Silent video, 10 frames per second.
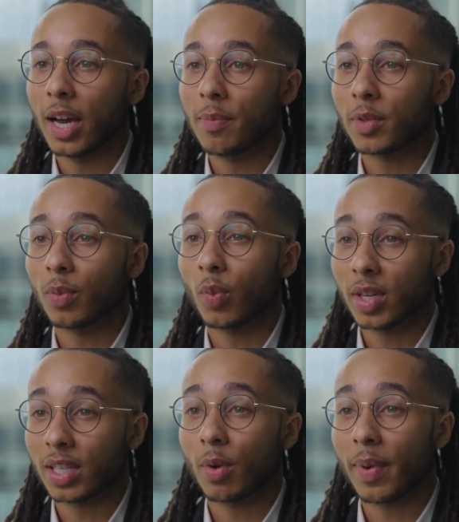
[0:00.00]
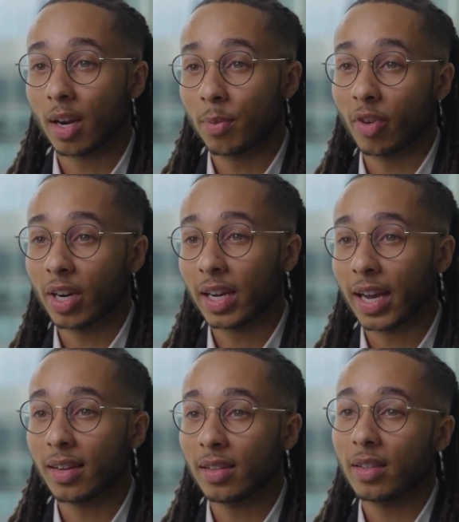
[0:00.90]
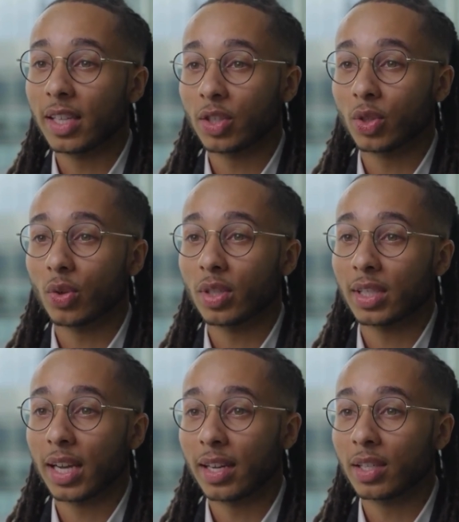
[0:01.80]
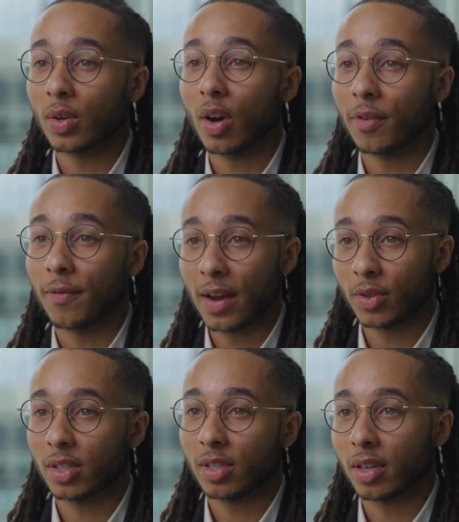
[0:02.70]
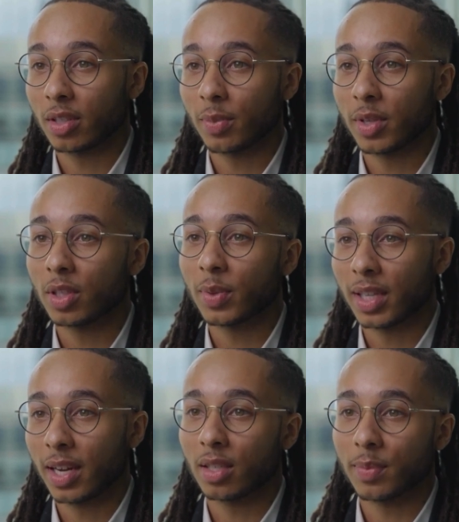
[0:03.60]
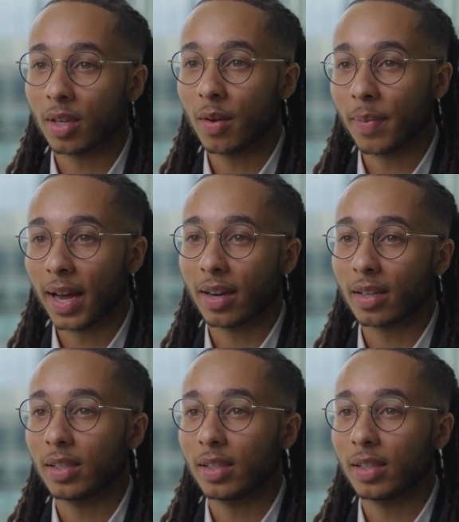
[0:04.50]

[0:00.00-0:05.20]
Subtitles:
So once they were back up and running again, the insurer decided to offer vouchers to customers to entice them to come back.